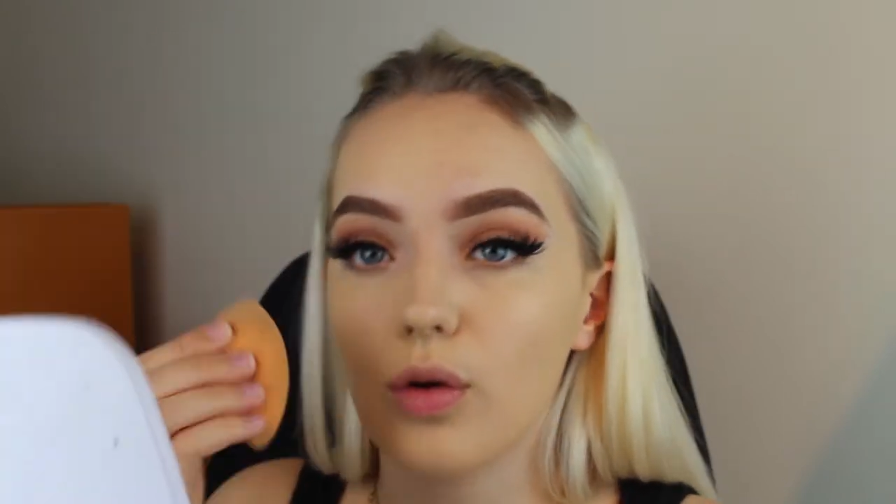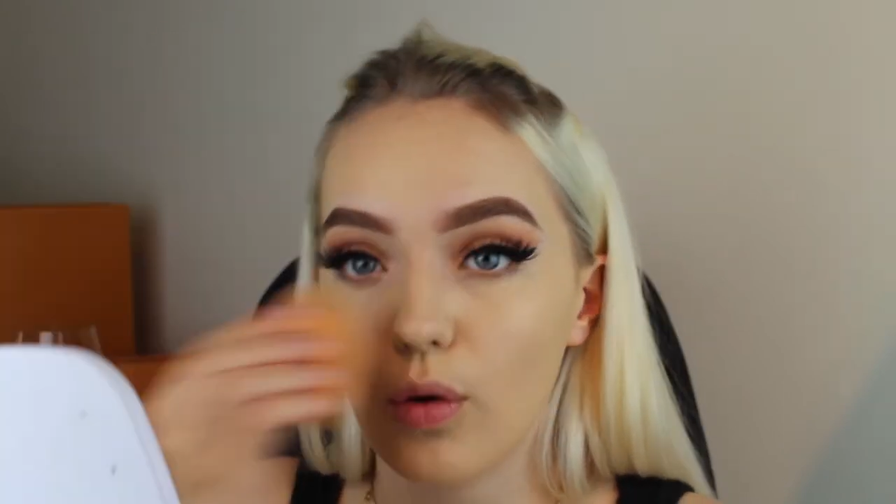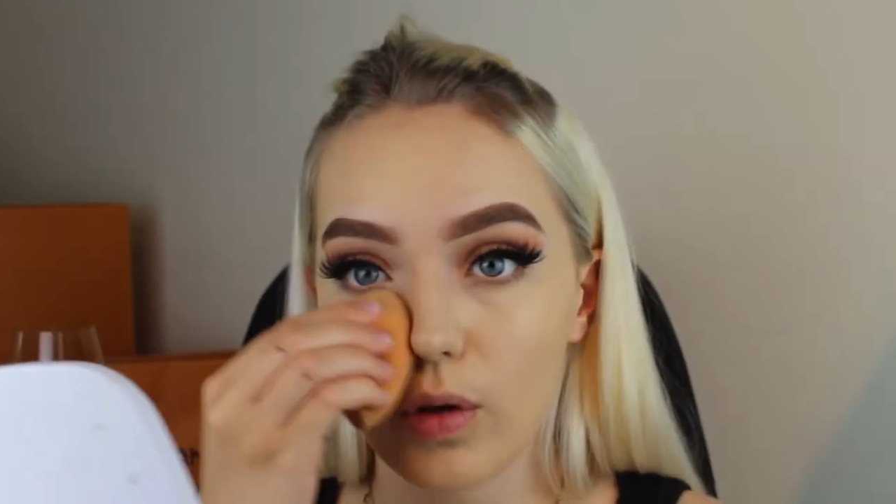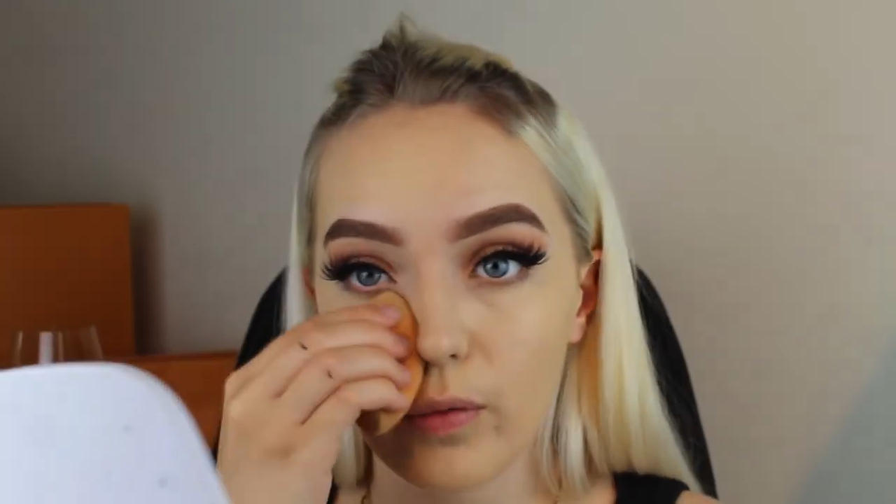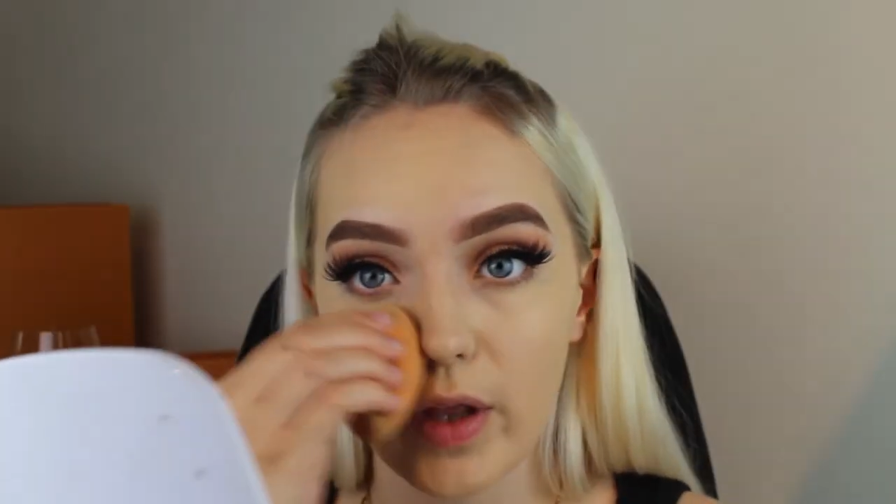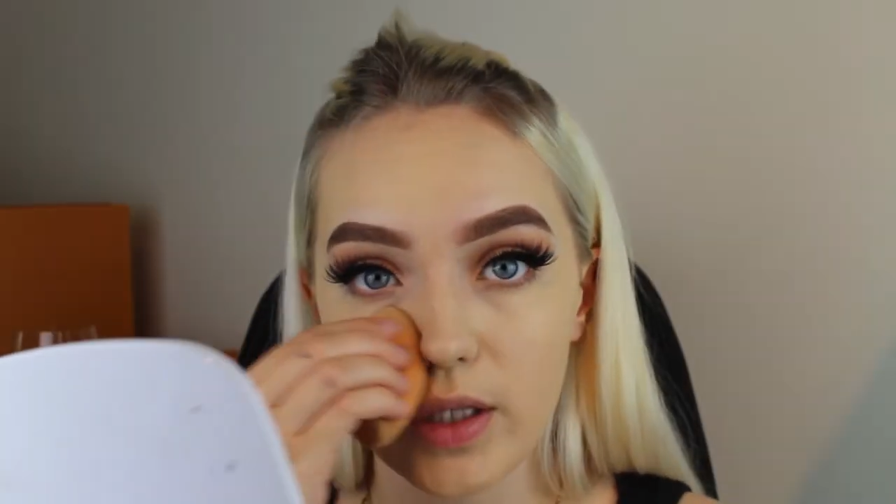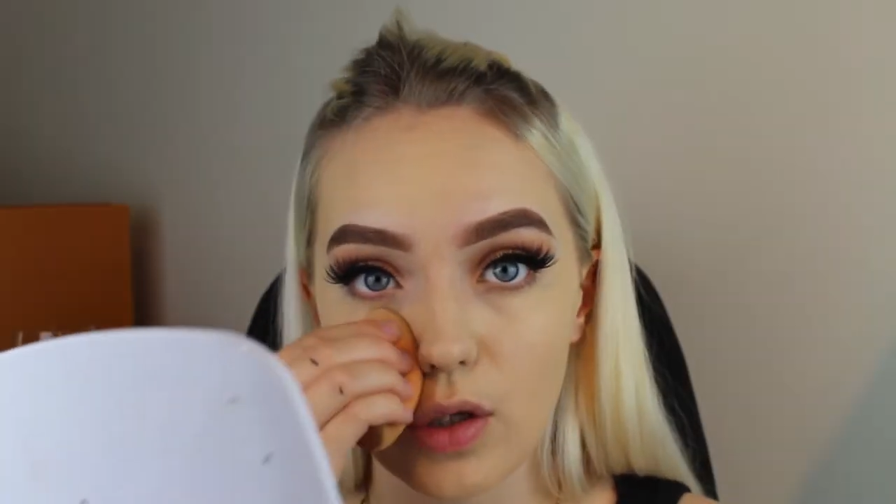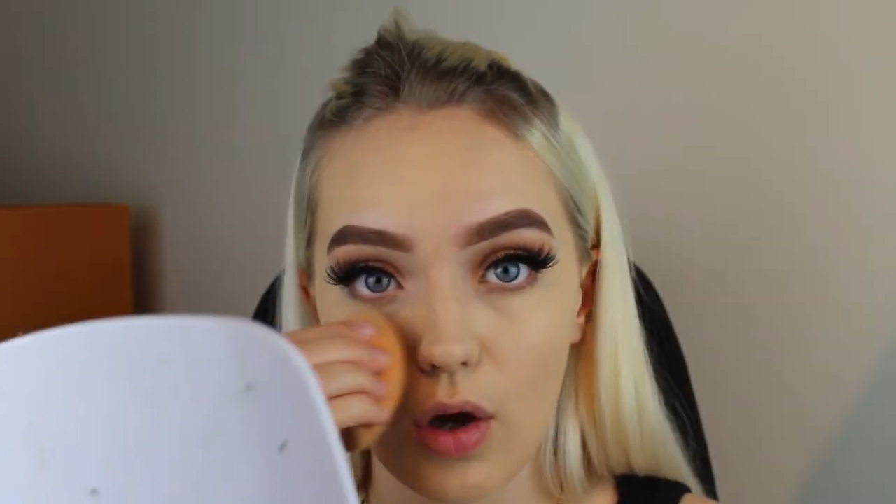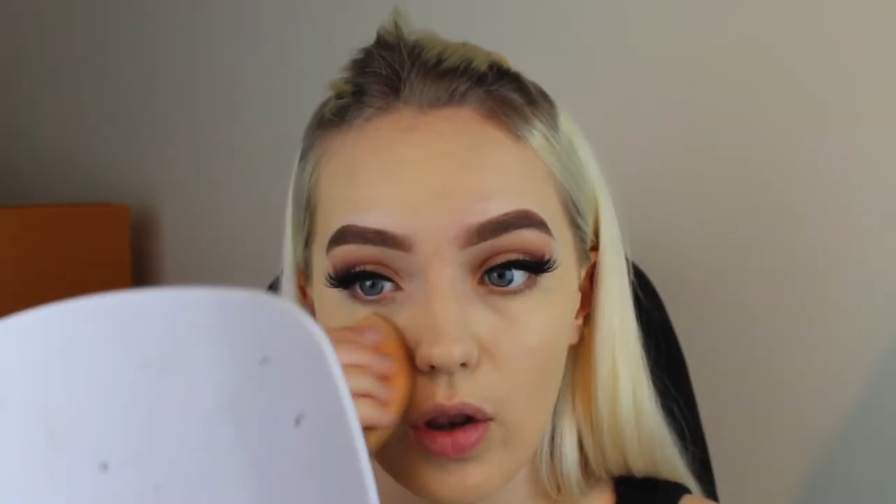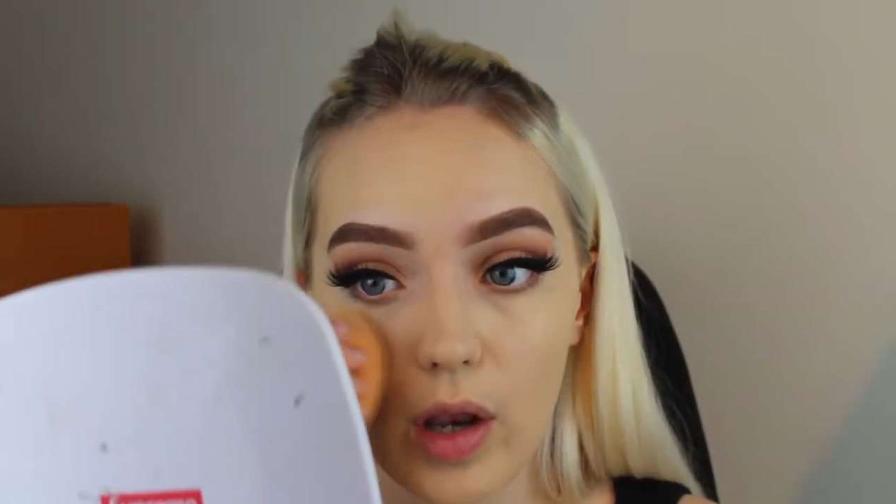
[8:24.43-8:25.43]
all of that's
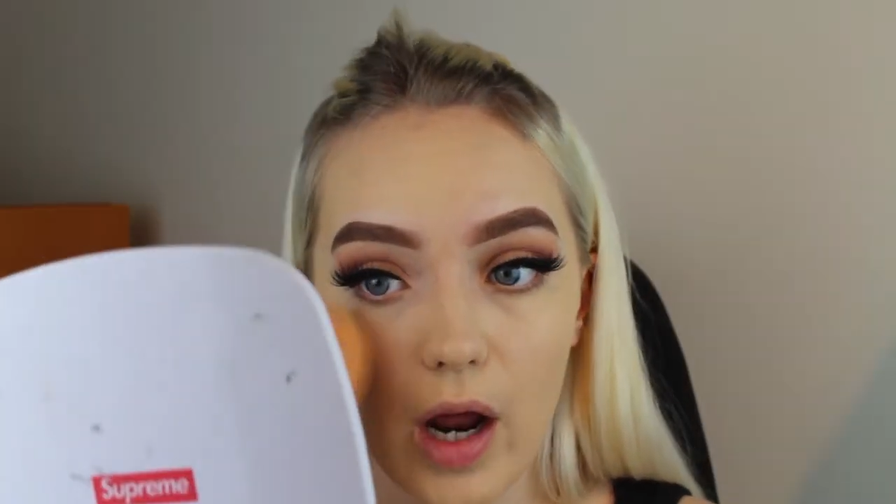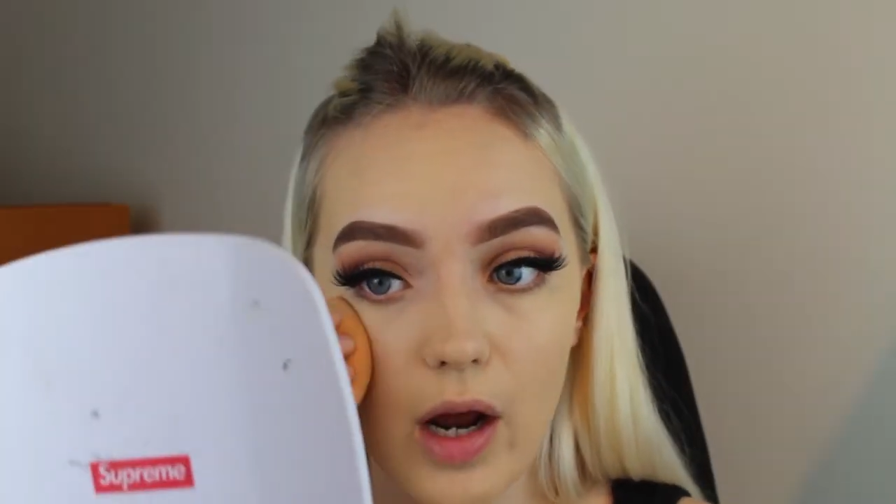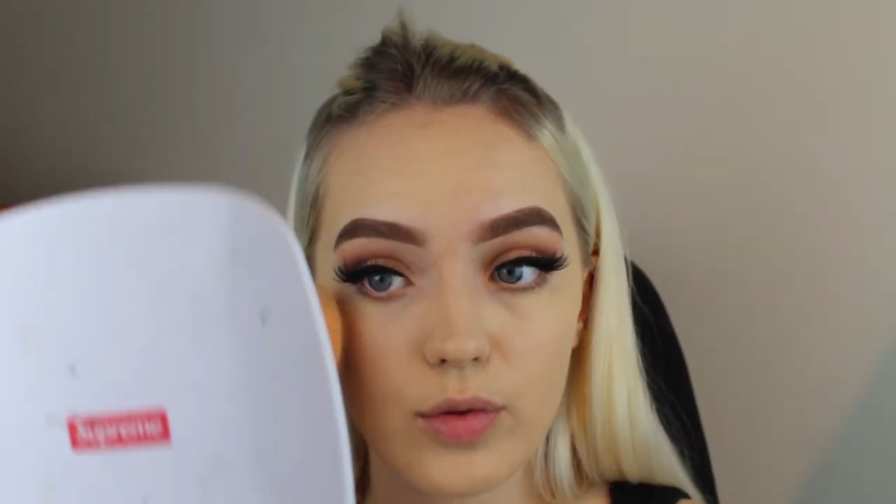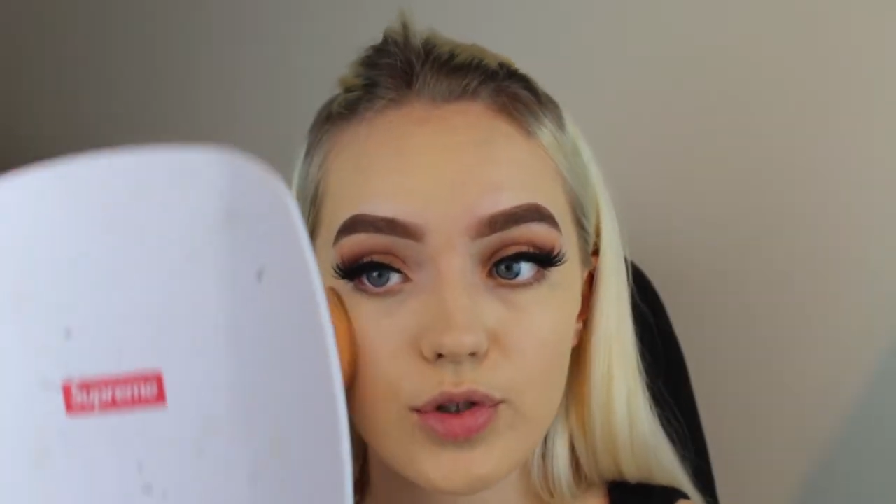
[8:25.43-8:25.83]
gone now.